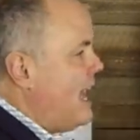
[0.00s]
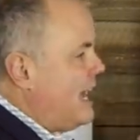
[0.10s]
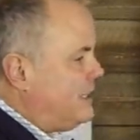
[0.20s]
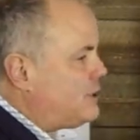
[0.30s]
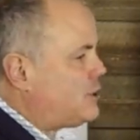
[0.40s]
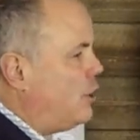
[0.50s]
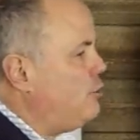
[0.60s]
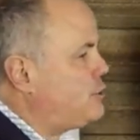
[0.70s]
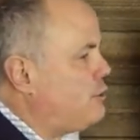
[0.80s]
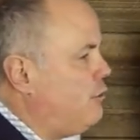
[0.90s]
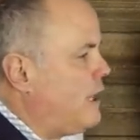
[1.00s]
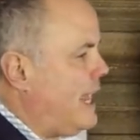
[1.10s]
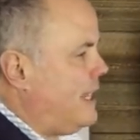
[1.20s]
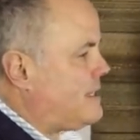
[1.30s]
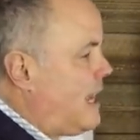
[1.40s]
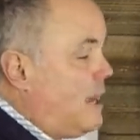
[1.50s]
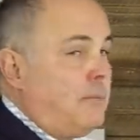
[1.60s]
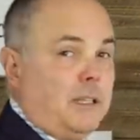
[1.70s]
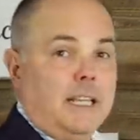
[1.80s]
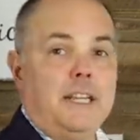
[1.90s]
That is so true, Lance. I
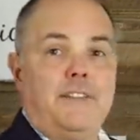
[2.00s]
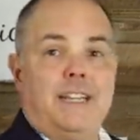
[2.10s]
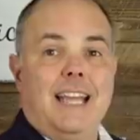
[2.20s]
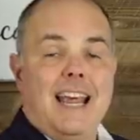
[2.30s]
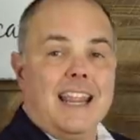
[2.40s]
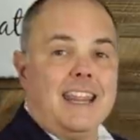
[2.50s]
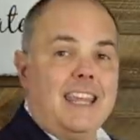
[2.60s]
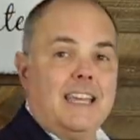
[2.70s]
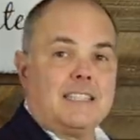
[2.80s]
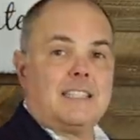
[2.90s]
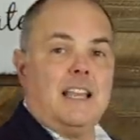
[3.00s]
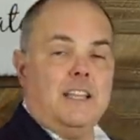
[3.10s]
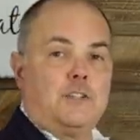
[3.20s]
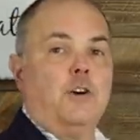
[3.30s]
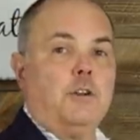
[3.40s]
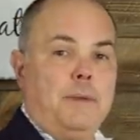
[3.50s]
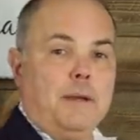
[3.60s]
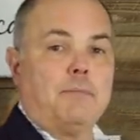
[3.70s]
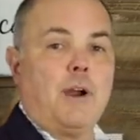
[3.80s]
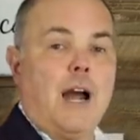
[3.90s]
believe it. This is going to
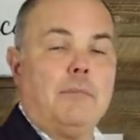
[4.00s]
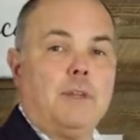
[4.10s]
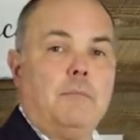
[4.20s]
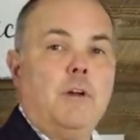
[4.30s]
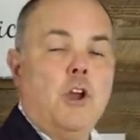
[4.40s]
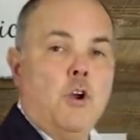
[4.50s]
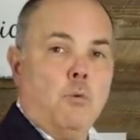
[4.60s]
be a problem.